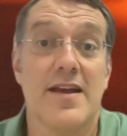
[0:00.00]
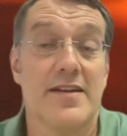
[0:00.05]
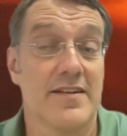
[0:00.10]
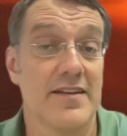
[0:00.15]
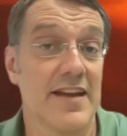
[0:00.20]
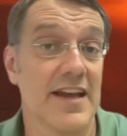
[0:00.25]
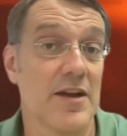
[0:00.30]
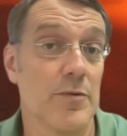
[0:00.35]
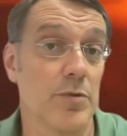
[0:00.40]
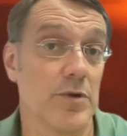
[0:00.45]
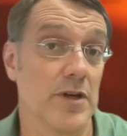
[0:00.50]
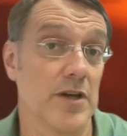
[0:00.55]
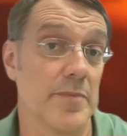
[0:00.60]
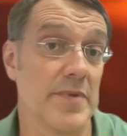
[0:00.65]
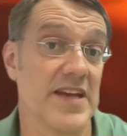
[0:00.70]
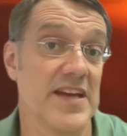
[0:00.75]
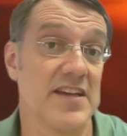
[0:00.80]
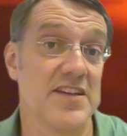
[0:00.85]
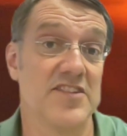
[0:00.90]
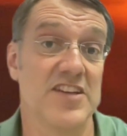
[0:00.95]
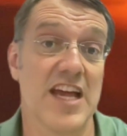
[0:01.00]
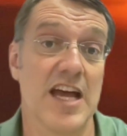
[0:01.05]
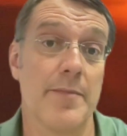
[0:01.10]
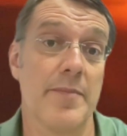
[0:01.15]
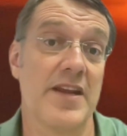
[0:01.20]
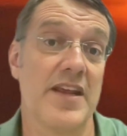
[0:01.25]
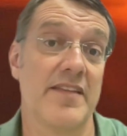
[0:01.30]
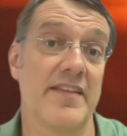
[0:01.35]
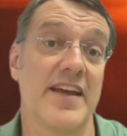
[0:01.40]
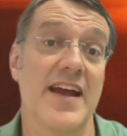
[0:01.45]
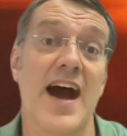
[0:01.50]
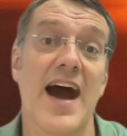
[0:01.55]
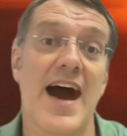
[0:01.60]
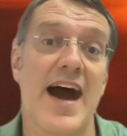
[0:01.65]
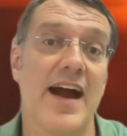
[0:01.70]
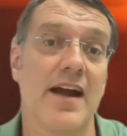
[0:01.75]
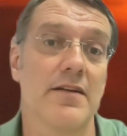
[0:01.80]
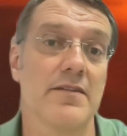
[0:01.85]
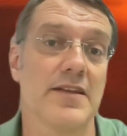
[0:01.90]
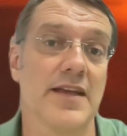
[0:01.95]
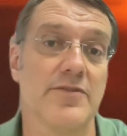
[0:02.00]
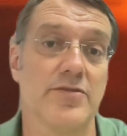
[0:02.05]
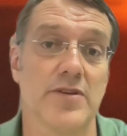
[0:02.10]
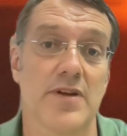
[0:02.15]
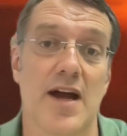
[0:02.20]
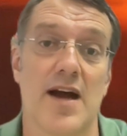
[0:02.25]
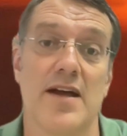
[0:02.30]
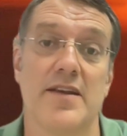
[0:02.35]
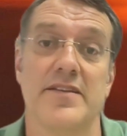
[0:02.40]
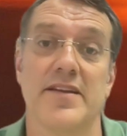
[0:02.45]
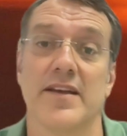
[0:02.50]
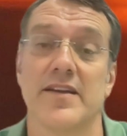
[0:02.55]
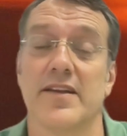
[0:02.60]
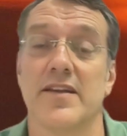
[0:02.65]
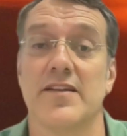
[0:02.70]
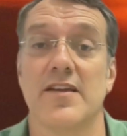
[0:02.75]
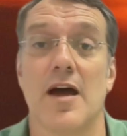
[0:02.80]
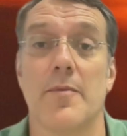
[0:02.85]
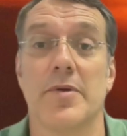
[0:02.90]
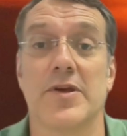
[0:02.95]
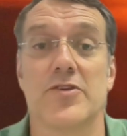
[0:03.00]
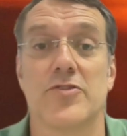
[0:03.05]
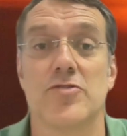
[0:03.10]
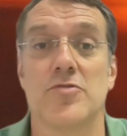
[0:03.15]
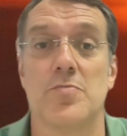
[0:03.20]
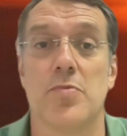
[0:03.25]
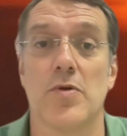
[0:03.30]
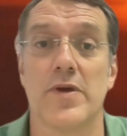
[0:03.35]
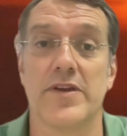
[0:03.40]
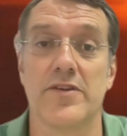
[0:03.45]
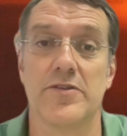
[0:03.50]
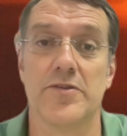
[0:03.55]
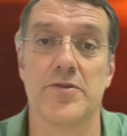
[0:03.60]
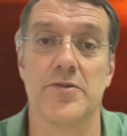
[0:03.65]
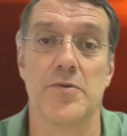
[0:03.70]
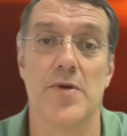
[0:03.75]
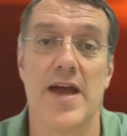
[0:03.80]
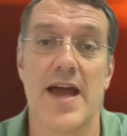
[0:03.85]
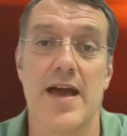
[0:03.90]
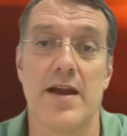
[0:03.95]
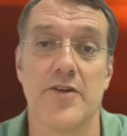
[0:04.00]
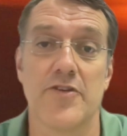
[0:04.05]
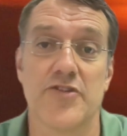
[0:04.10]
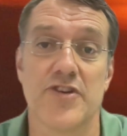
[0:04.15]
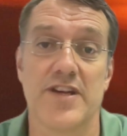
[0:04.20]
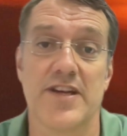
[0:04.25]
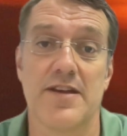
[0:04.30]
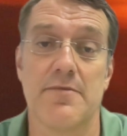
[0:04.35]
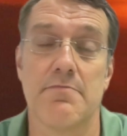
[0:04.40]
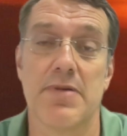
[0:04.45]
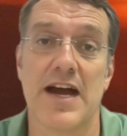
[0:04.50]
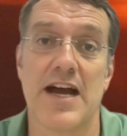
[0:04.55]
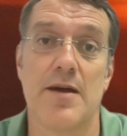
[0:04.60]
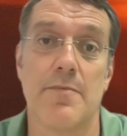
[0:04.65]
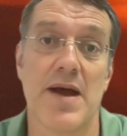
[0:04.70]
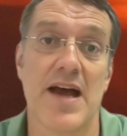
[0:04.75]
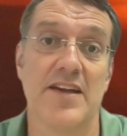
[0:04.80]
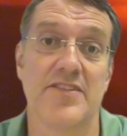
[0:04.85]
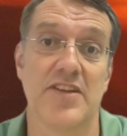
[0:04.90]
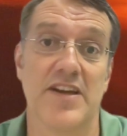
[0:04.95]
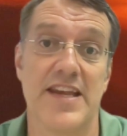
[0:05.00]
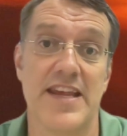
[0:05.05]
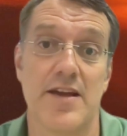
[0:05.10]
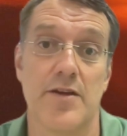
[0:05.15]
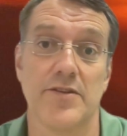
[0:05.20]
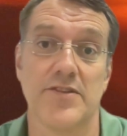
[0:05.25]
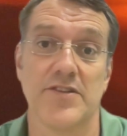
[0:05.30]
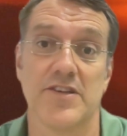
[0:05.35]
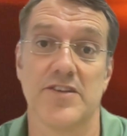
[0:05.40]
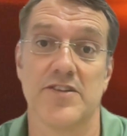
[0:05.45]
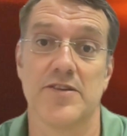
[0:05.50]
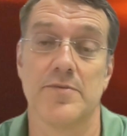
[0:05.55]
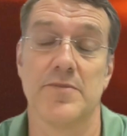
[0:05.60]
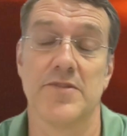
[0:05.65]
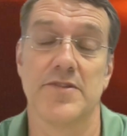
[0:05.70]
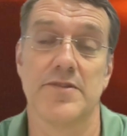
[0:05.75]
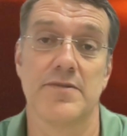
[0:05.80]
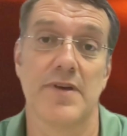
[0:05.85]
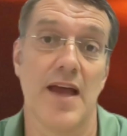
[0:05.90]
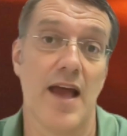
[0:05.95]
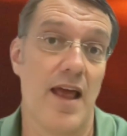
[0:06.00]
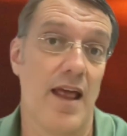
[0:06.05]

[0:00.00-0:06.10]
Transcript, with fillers: Today we're going to be examining the higher level content in topic 2.2, energy and biomass and ecosystems.